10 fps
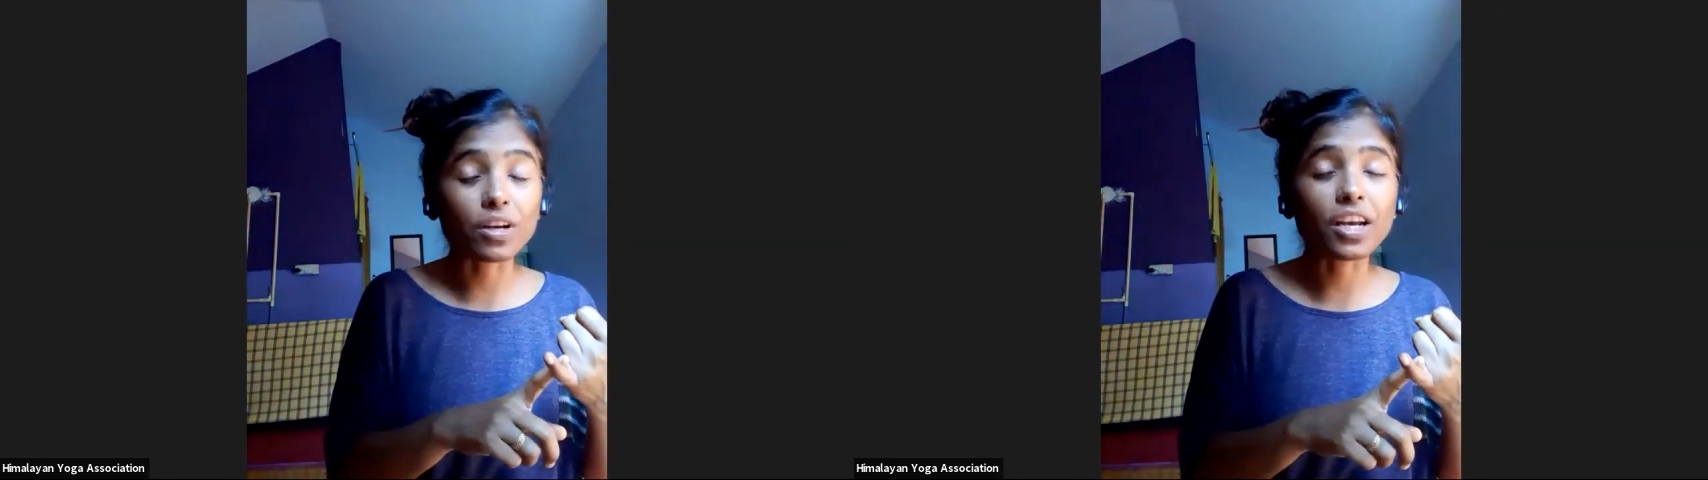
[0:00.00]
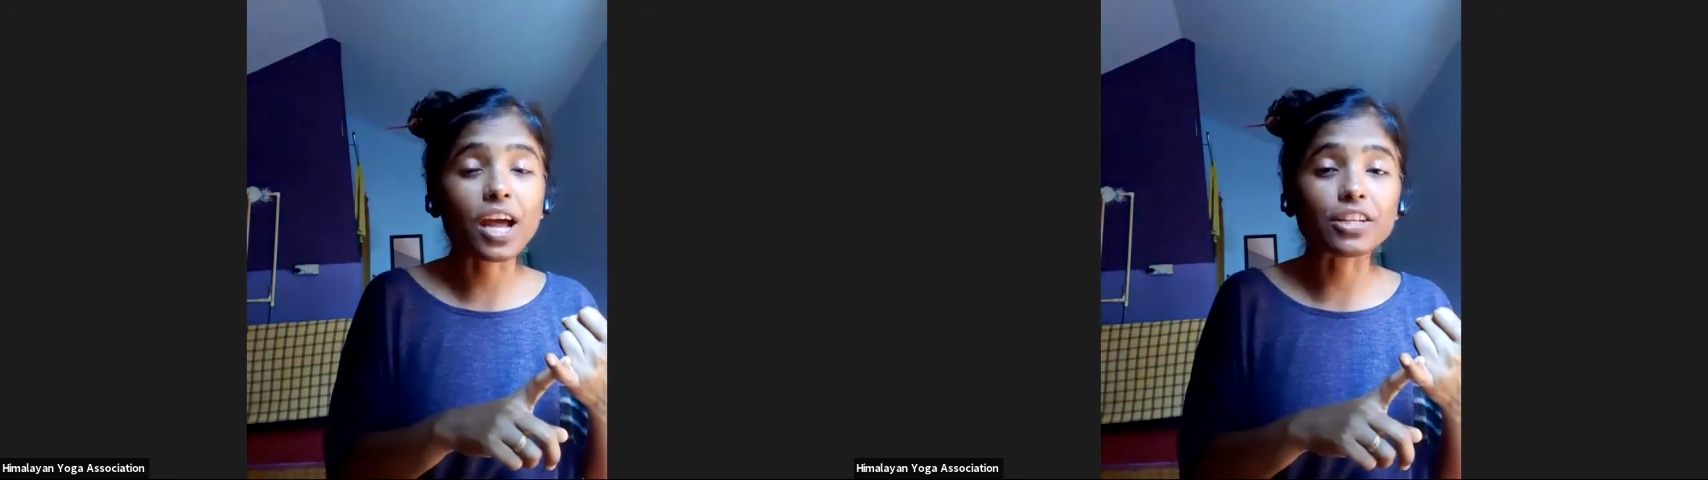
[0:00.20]

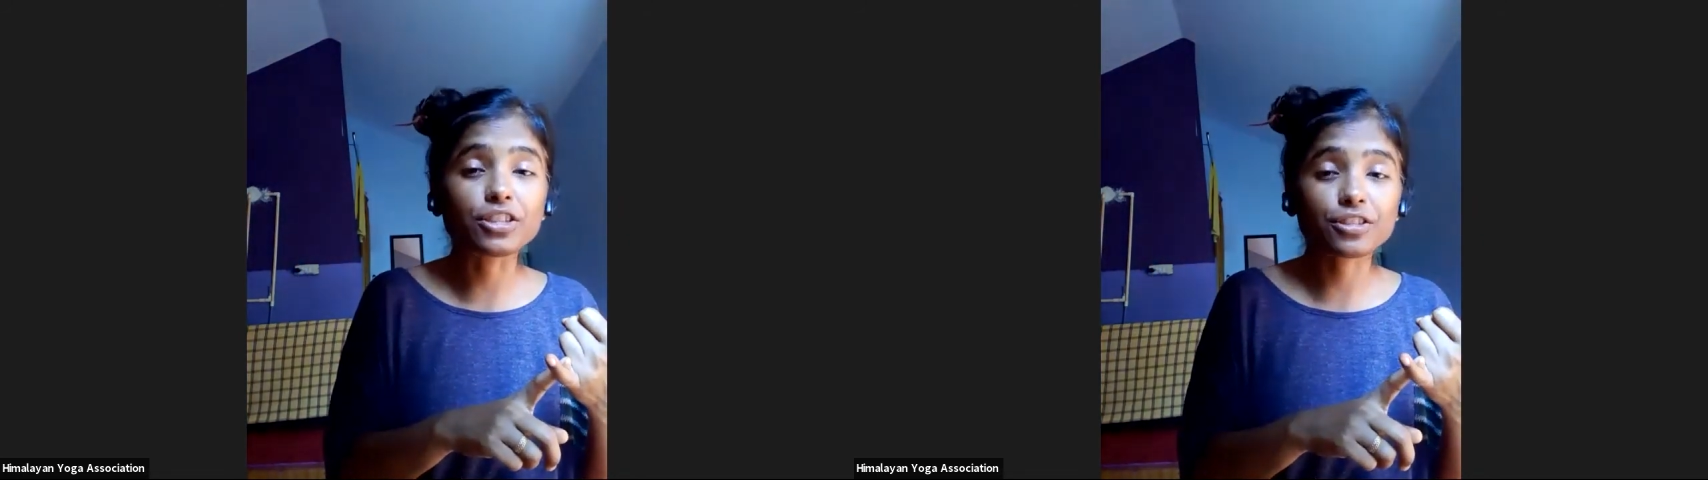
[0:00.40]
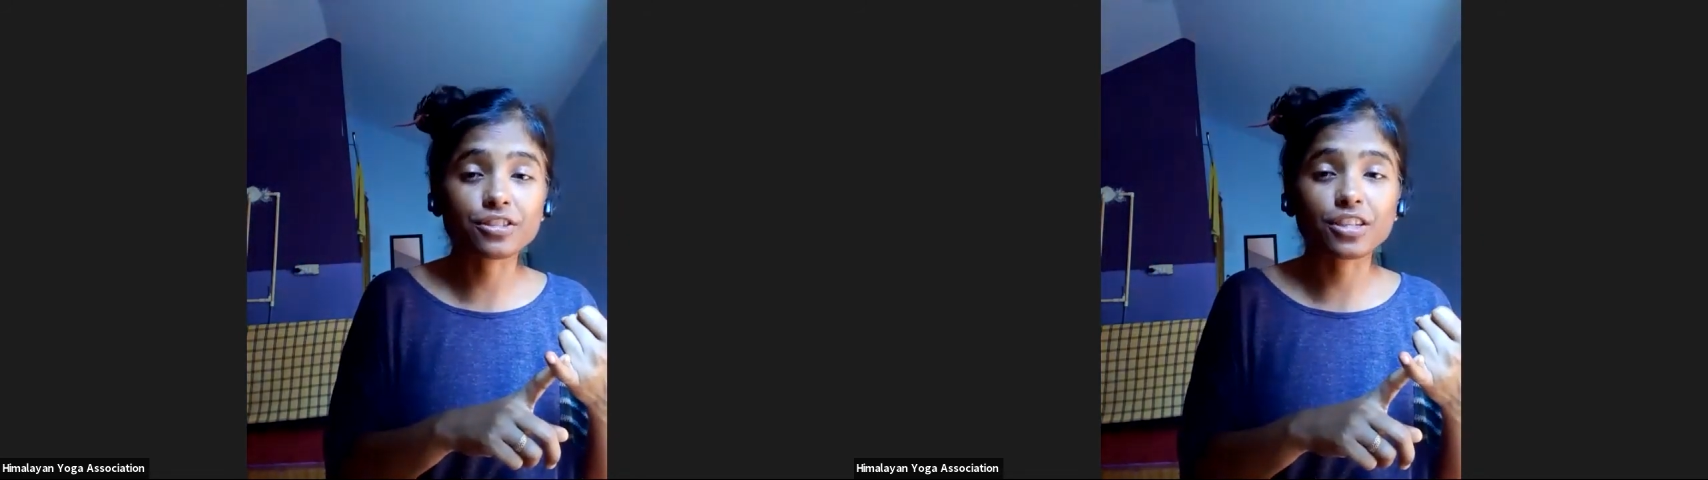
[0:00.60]

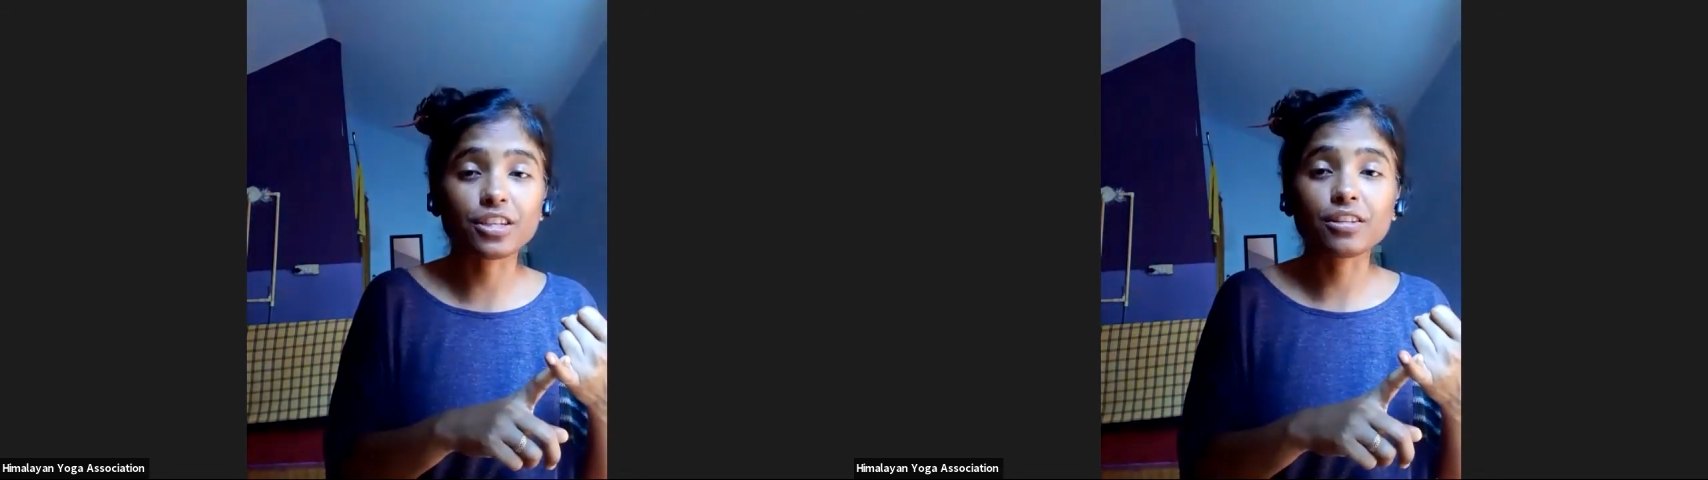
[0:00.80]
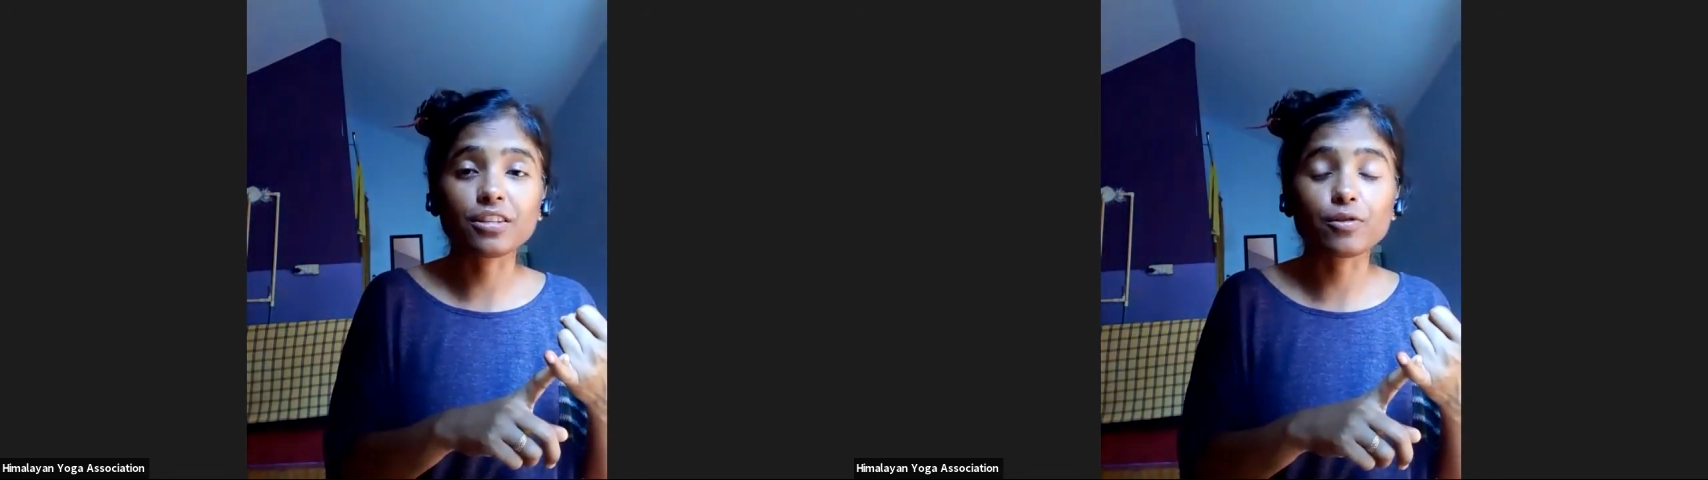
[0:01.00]
properly
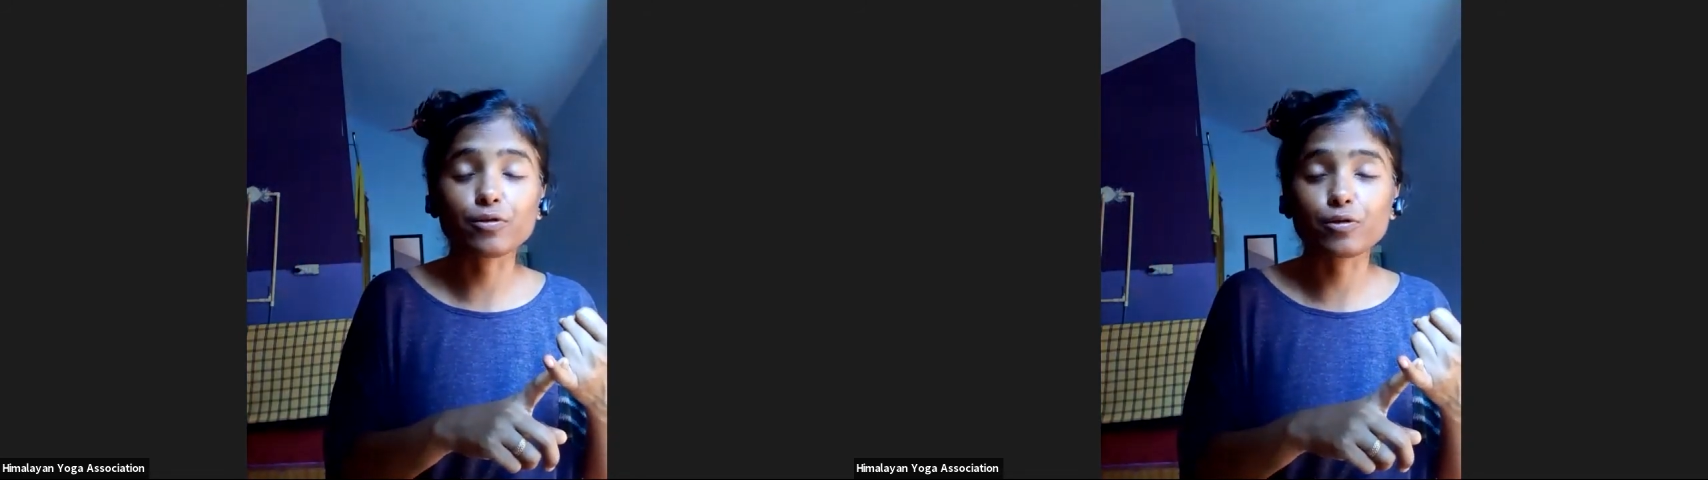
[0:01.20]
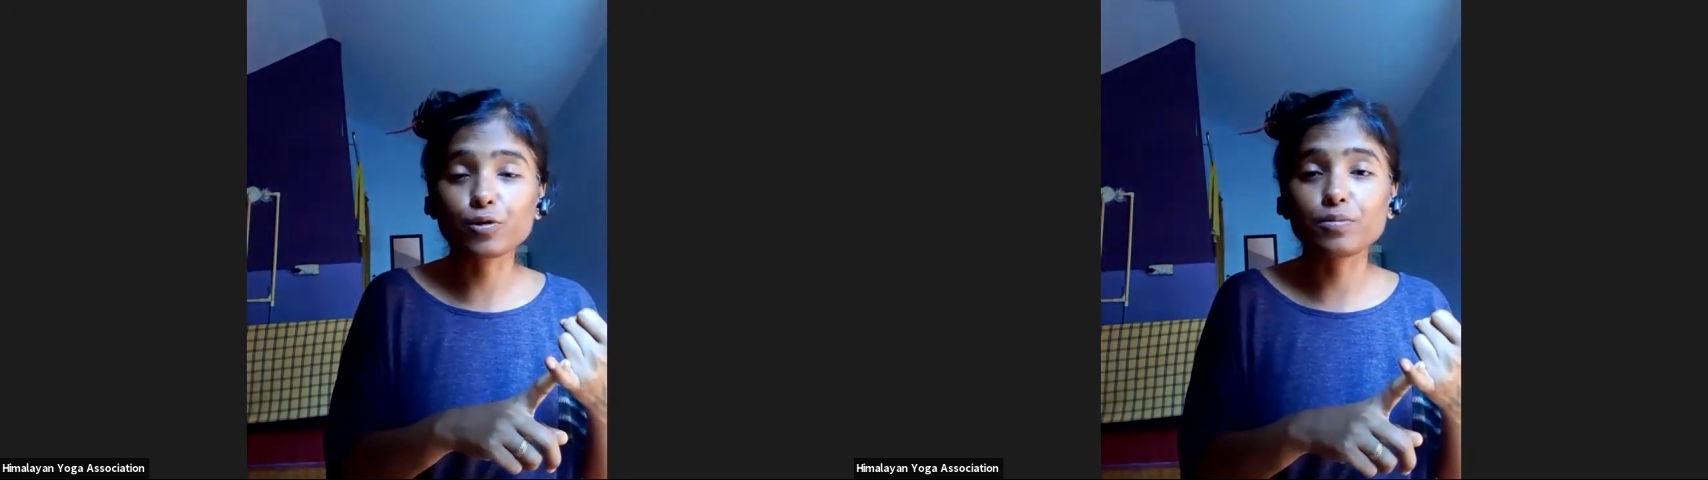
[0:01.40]

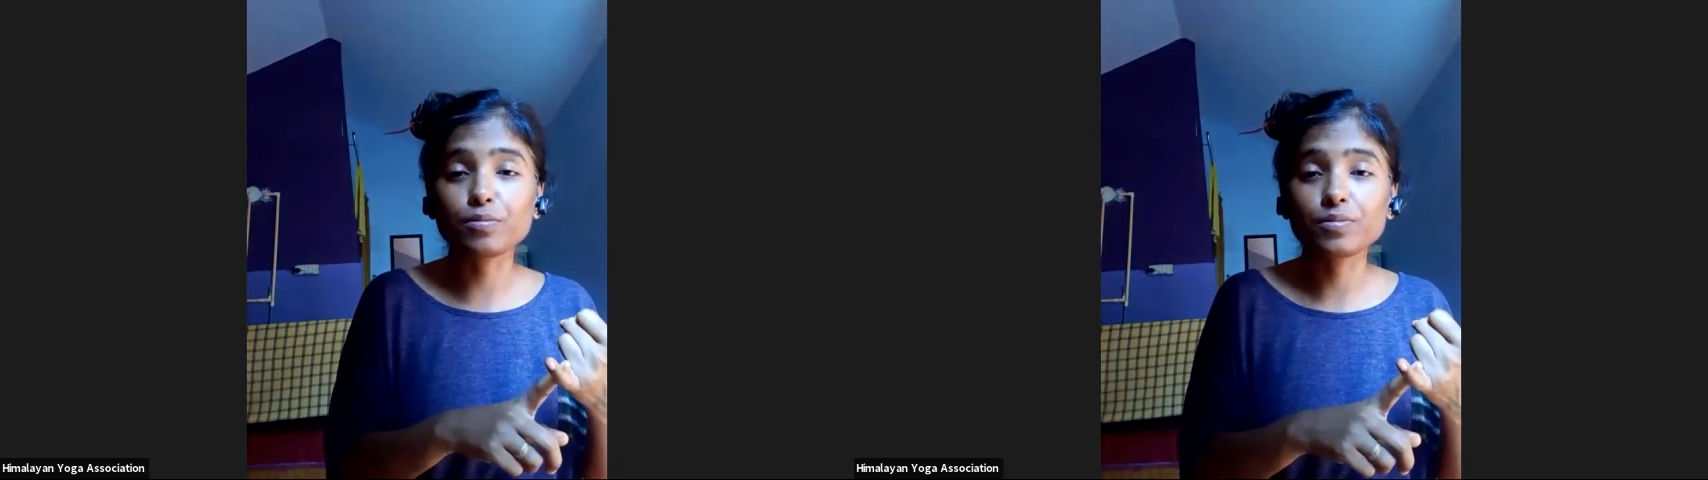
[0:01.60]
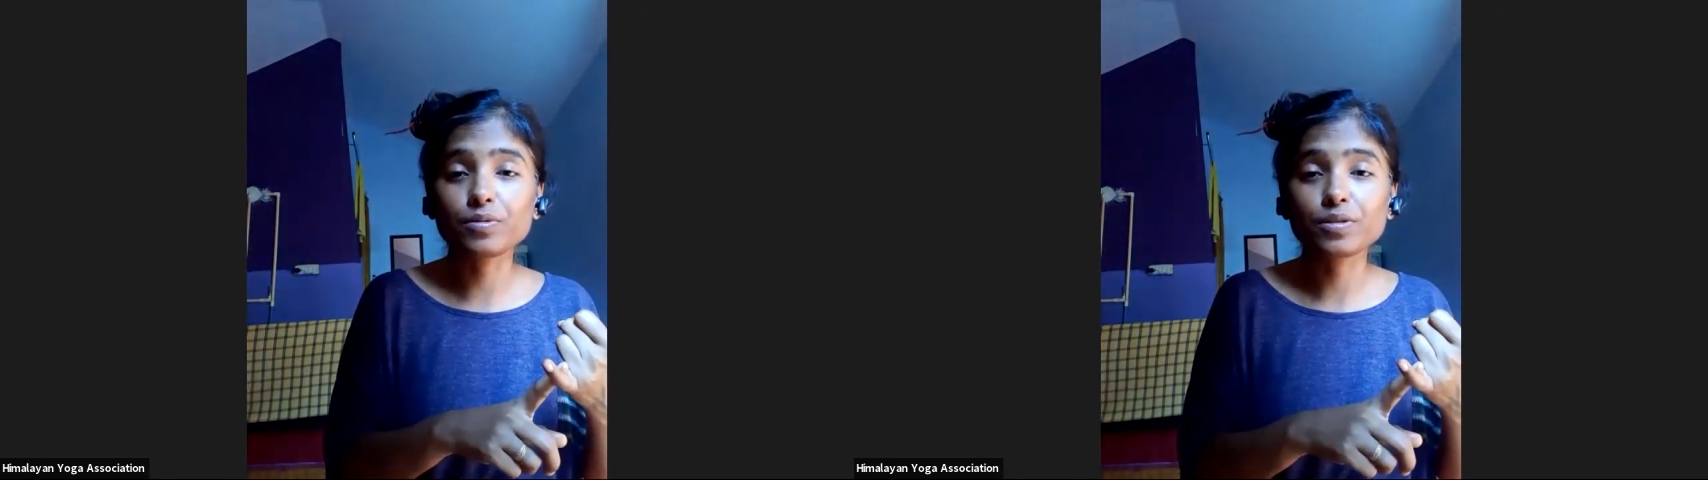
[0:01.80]
digesting the
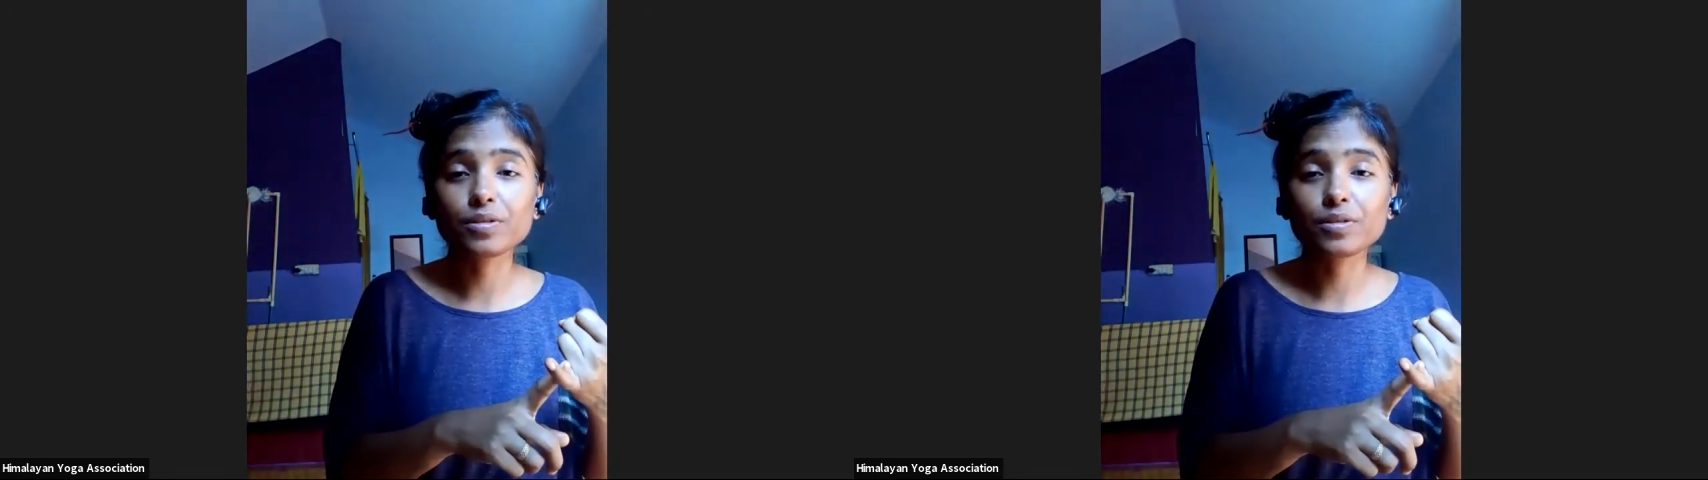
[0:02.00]
food.